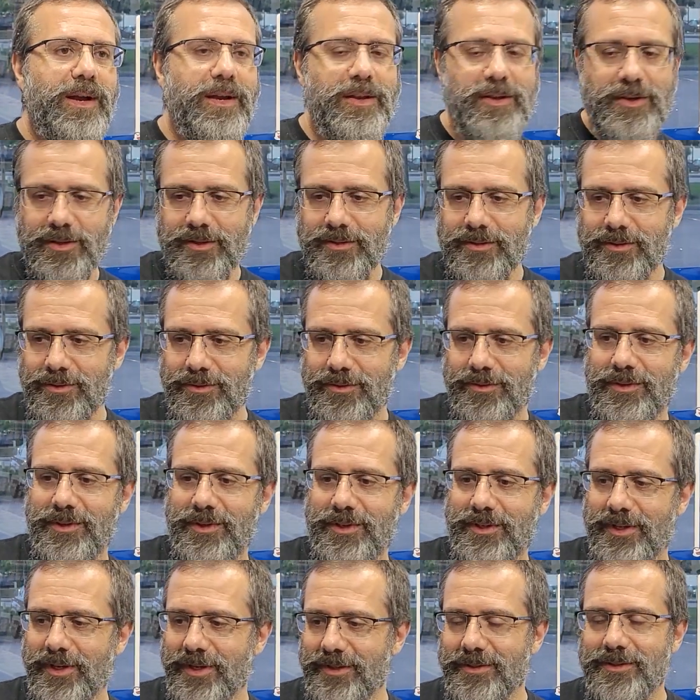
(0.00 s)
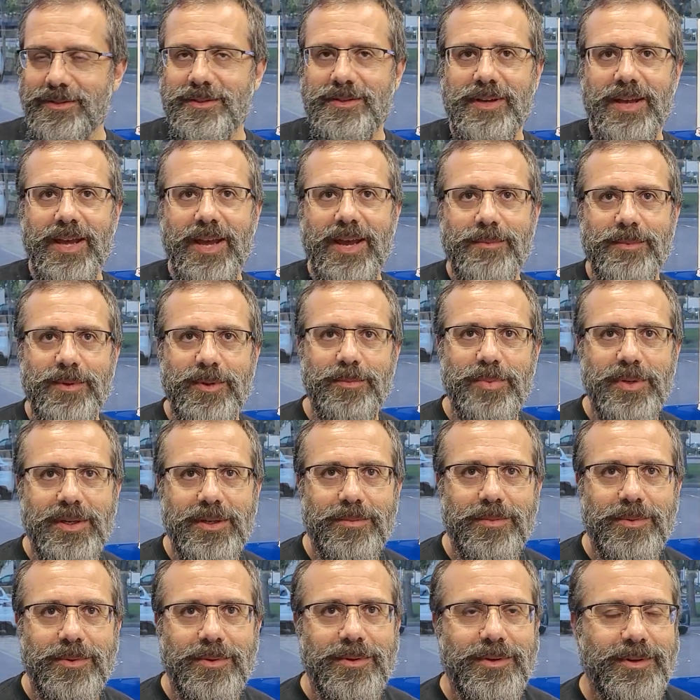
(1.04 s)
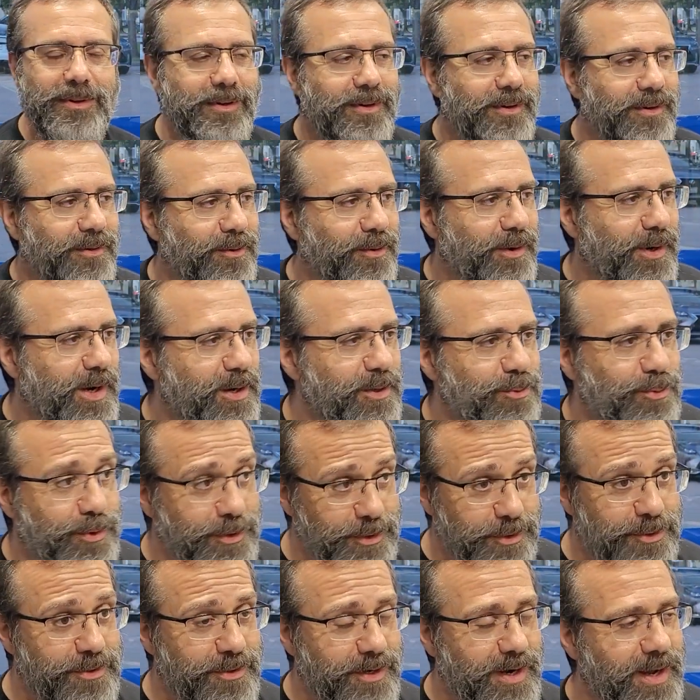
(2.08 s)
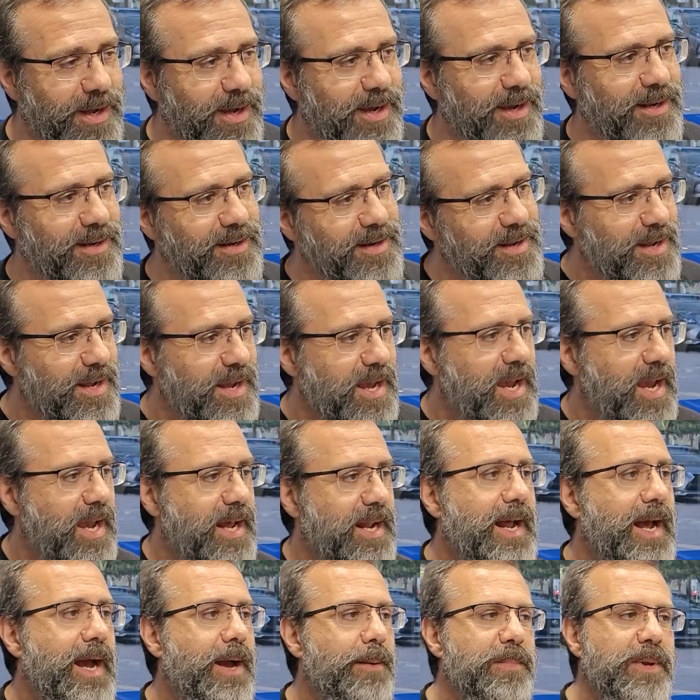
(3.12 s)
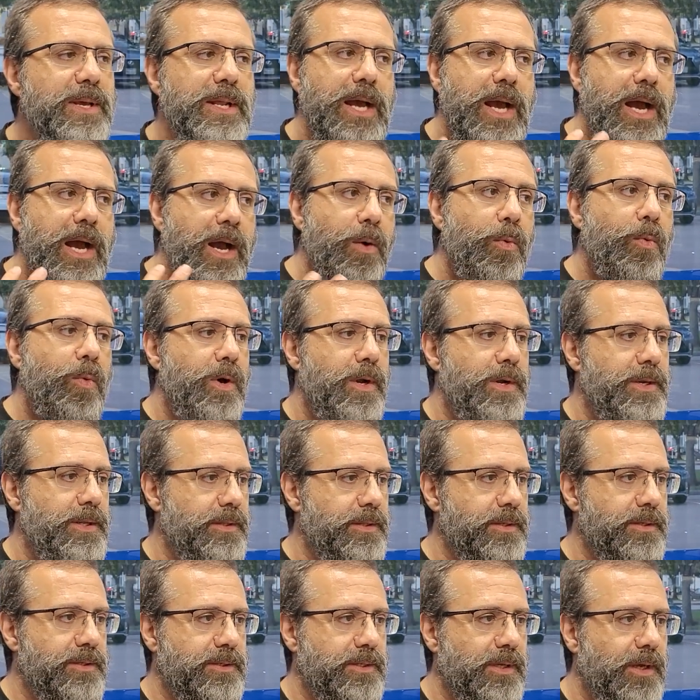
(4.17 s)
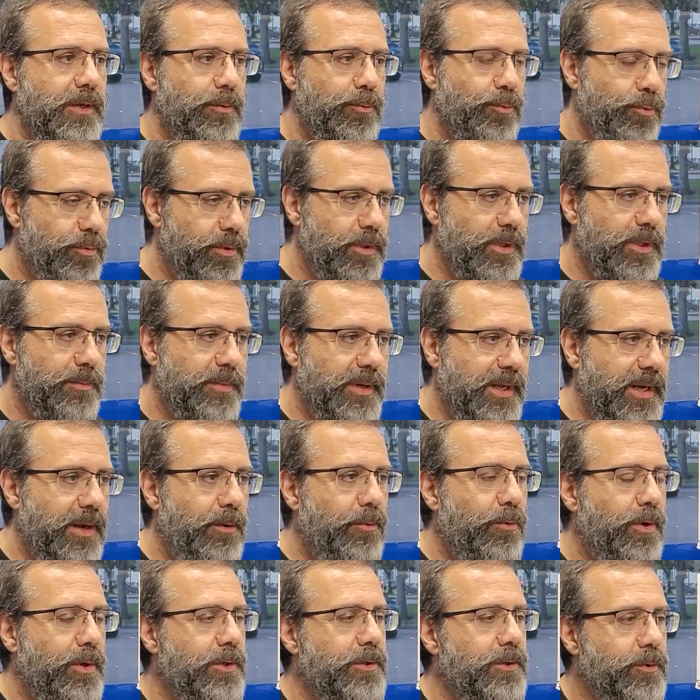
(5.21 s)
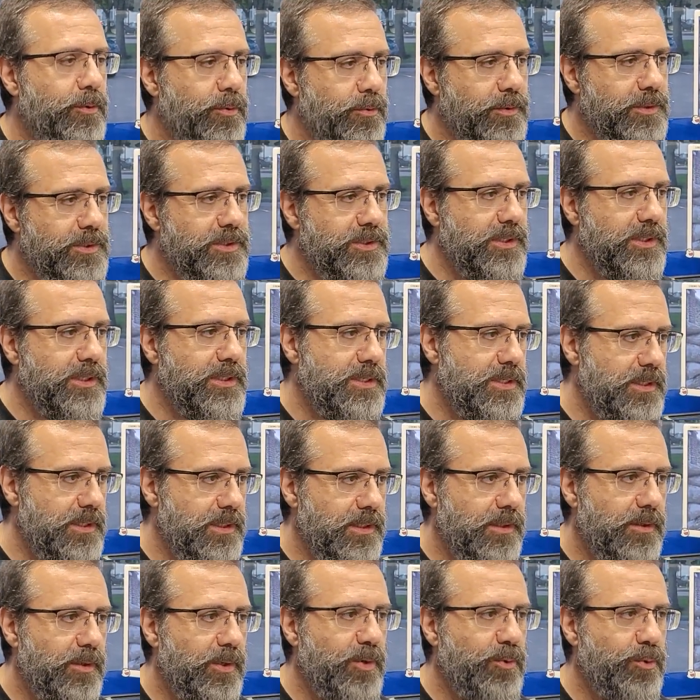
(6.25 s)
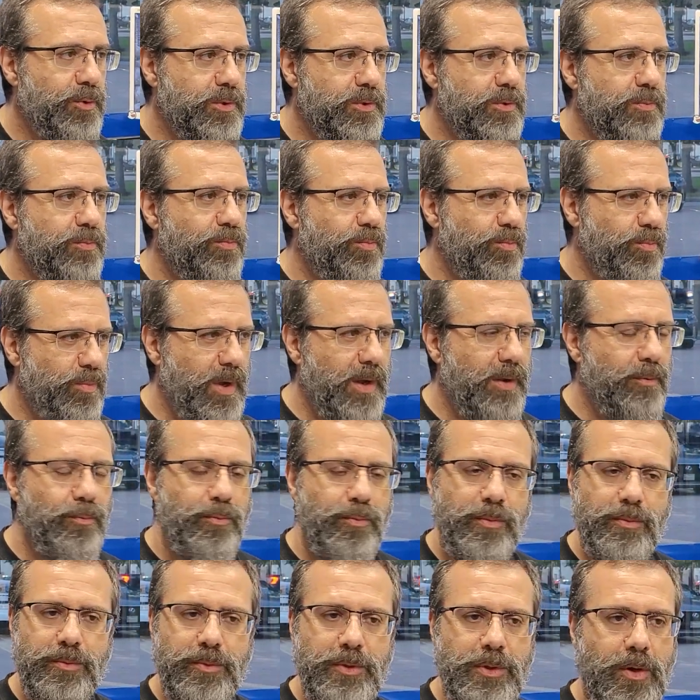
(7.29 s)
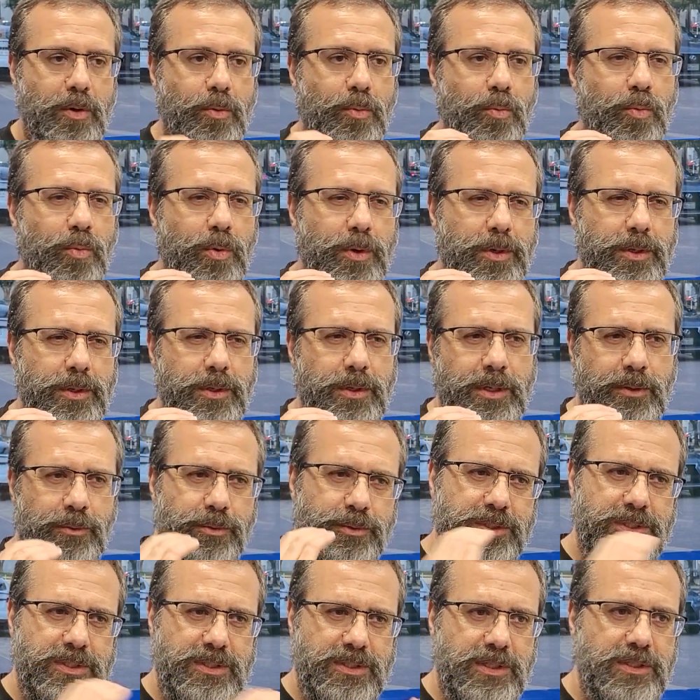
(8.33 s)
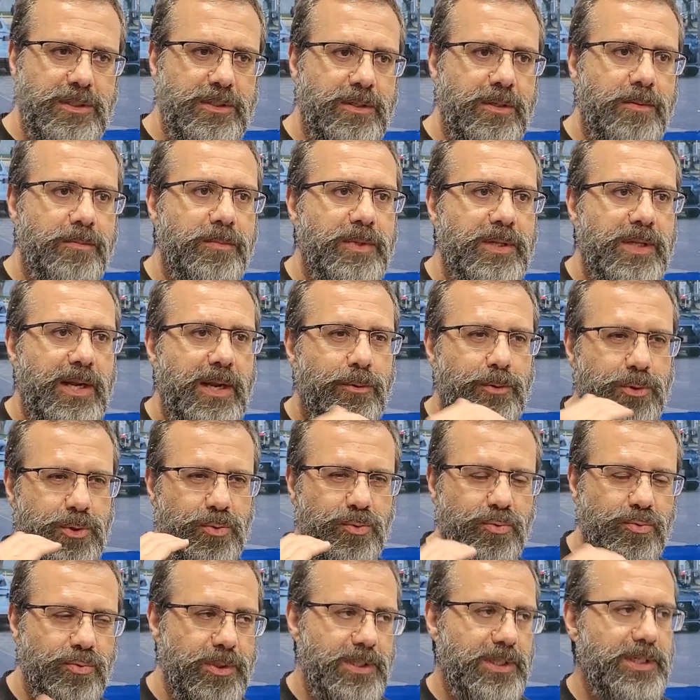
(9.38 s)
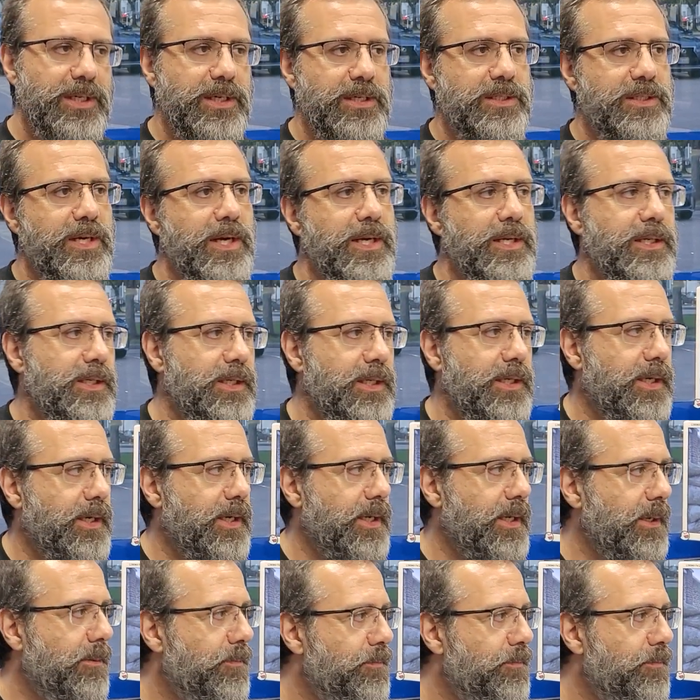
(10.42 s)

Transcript: I couldn't scam the people, or I would have tried. And I mean, I wanted this thing really bad. I wanted the 360. It was, you know, it was a system that I was really excited to get.